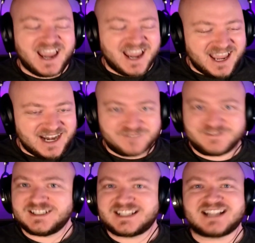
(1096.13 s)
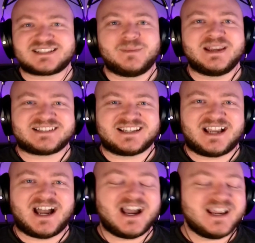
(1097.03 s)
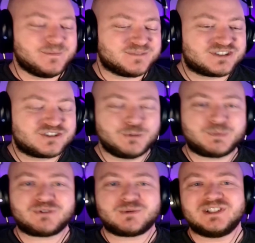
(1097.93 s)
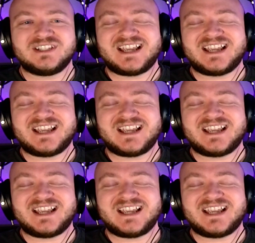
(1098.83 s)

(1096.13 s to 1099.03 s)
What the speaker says: and I feel like that's amazing. I am super thrilled.